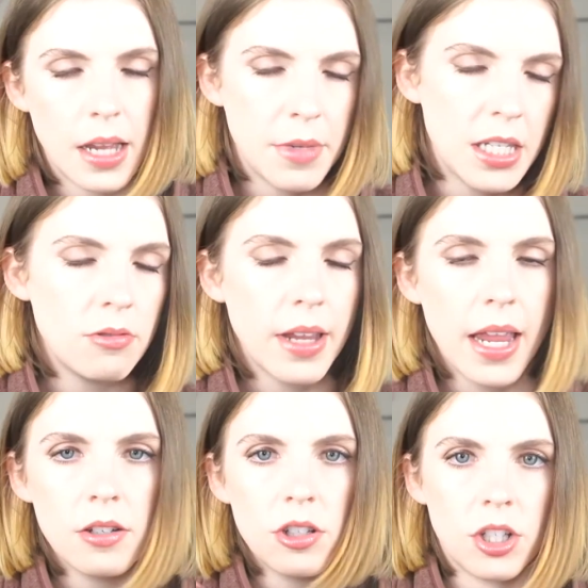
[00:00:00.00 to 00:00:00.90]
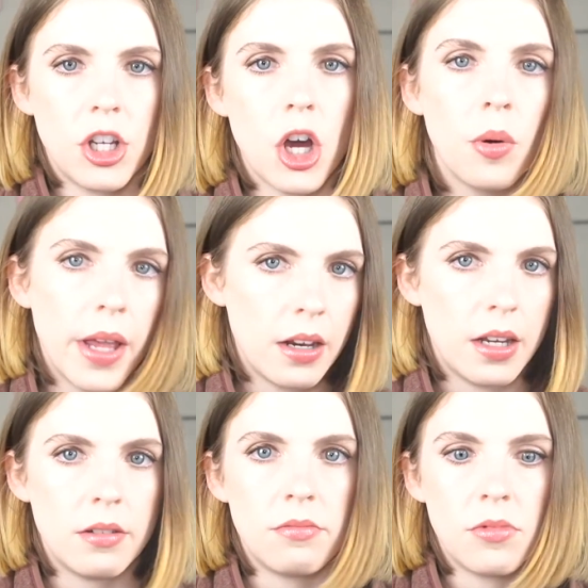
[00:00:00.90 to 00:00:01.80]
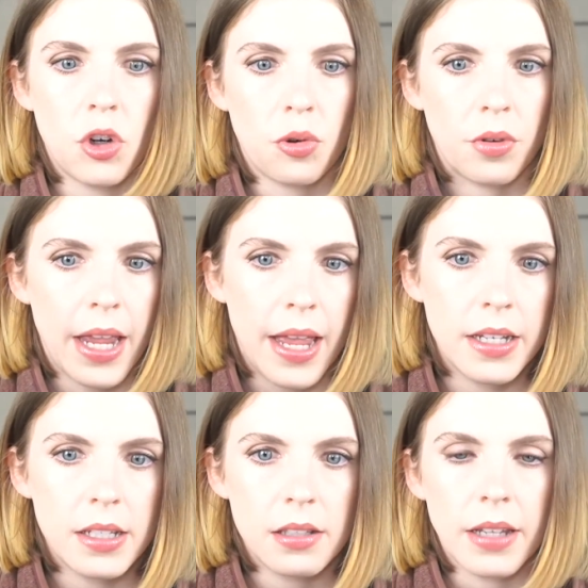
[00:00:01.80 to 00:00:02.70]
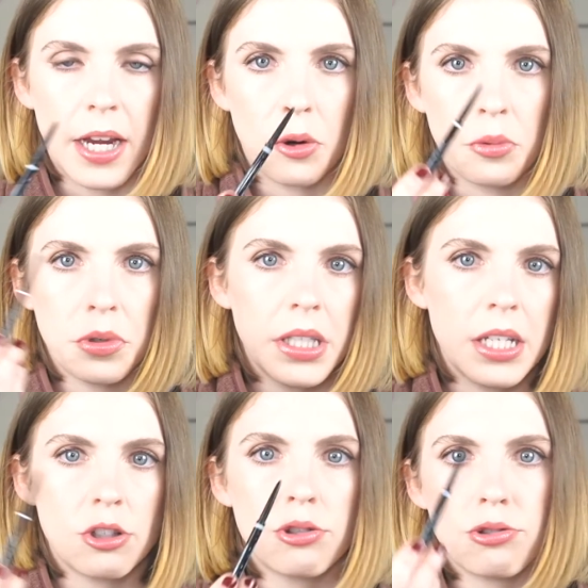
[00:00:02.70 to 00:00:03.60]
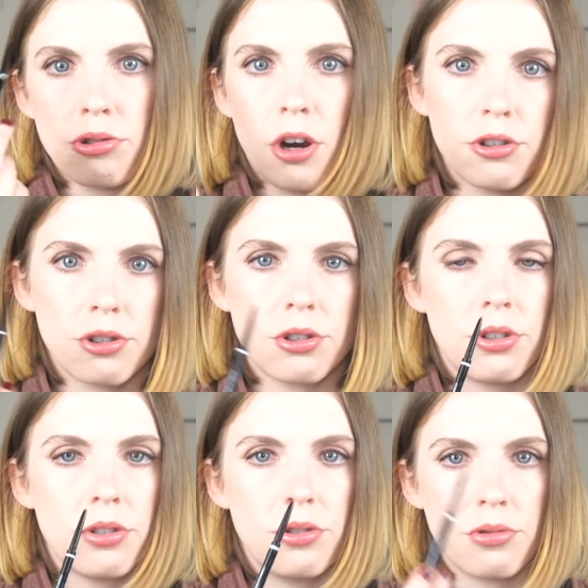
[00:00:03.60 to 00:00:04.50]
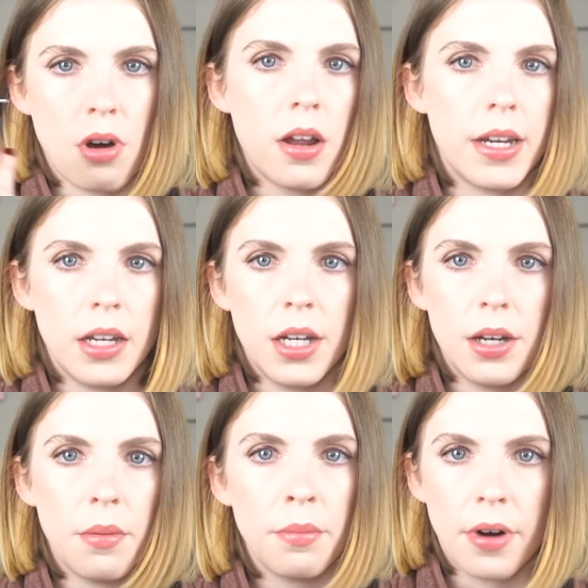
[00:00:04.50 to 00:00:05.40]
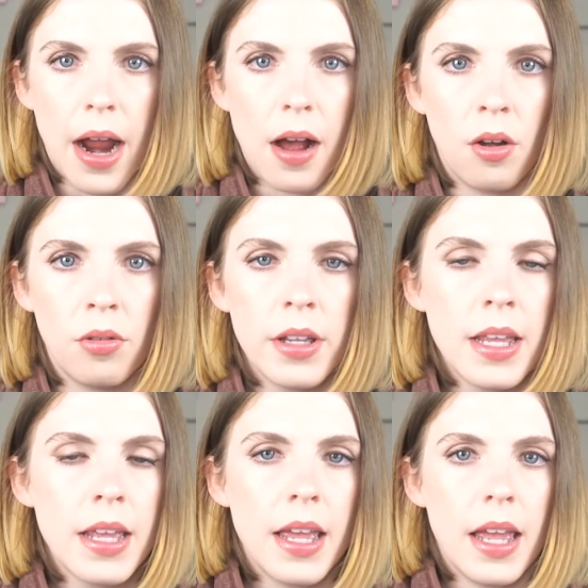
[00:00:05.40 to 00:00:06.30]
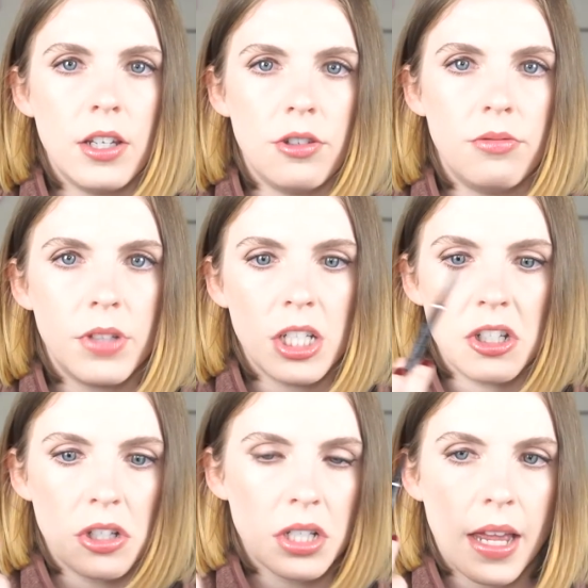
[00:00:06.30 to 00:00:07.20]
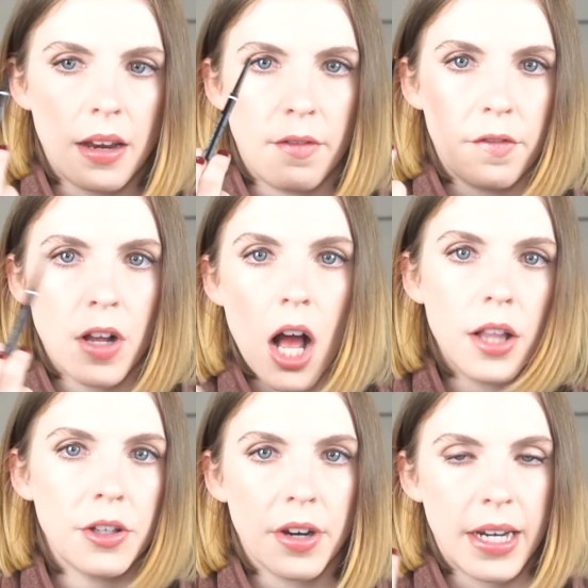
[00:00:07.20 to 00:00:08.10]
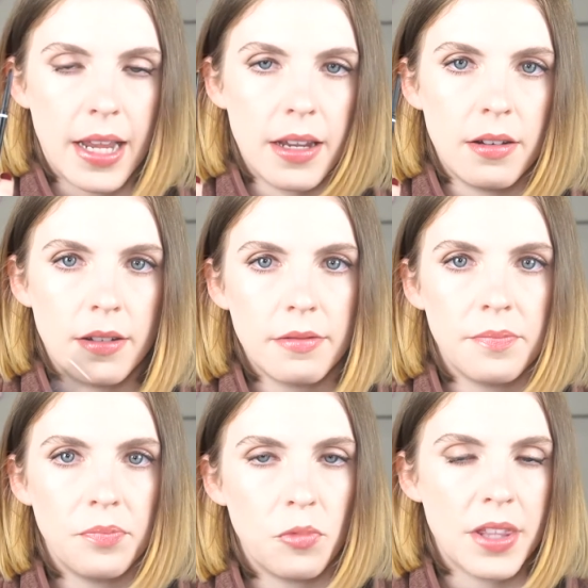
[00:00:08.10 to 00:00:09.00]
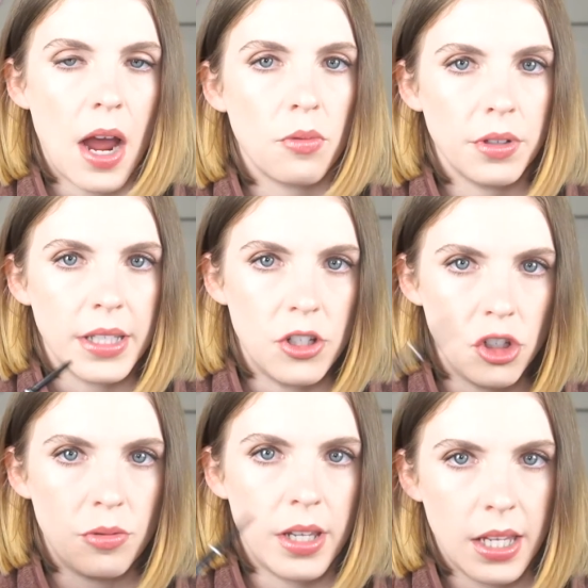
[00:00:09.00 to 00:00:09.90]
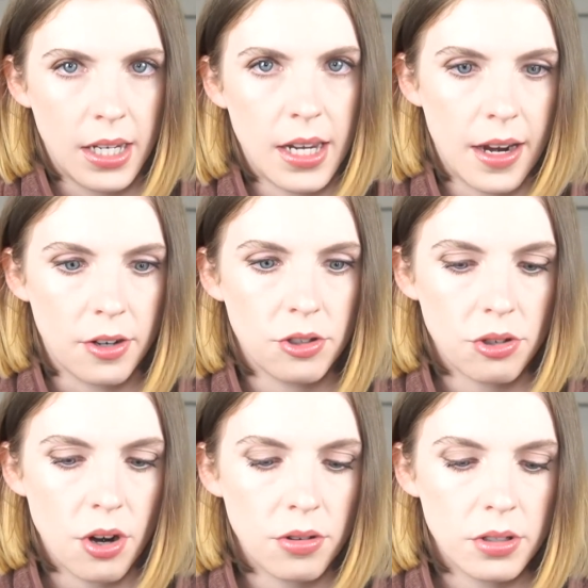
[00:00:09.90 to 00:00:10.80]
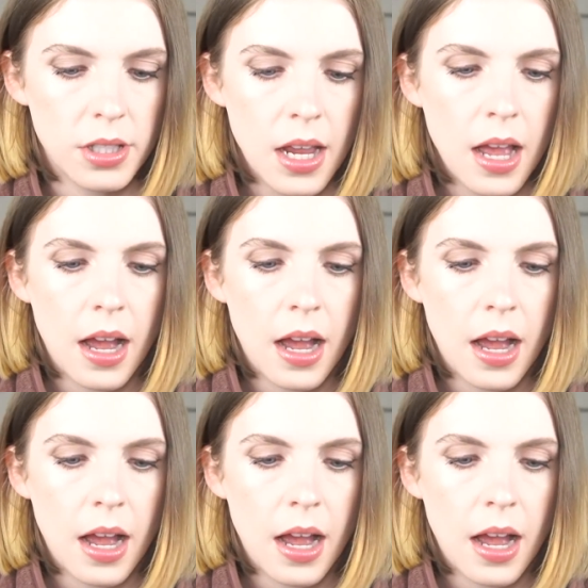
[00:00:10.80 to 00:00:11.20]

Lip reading: I mean, you can just go in and create like a really structured, drawn-in brow, and you can just kind of color it in without really doing any hair strokes.